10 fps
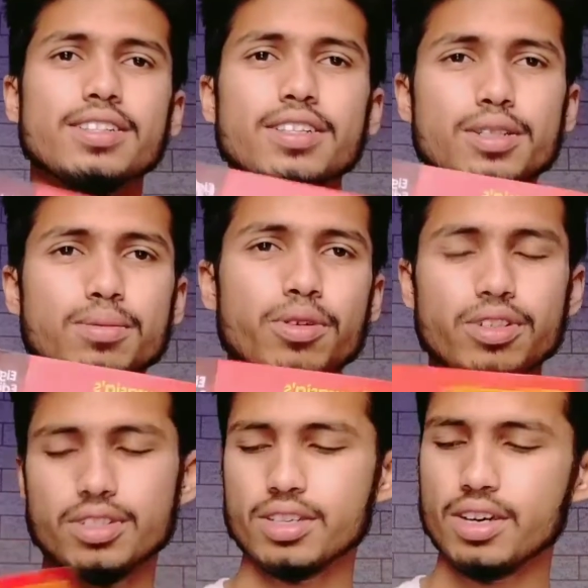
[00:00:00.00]
These
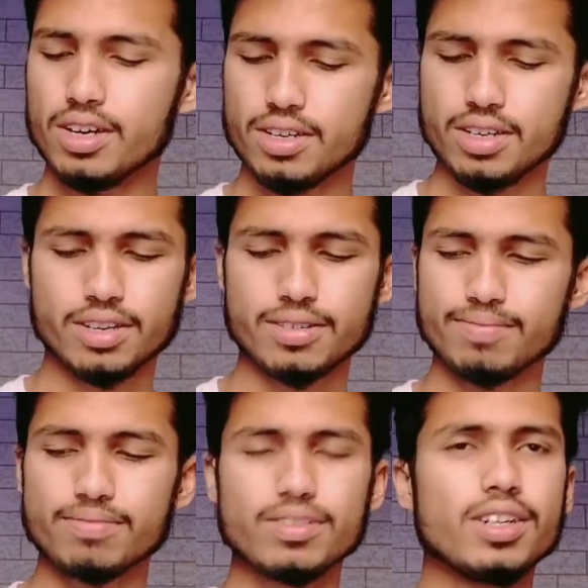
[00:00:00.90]
books are like
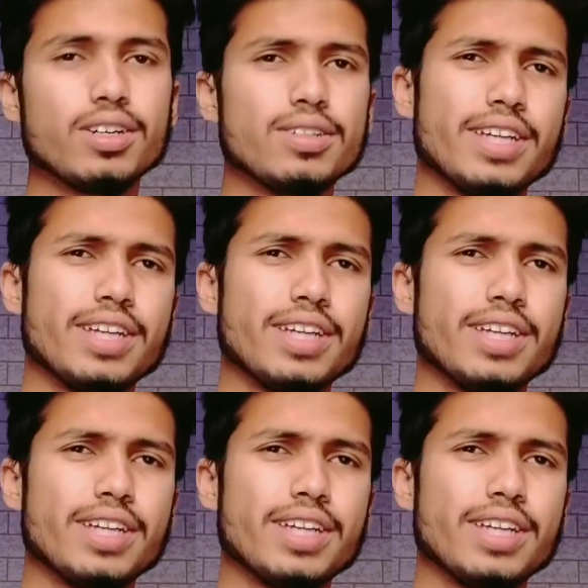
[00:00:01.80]
a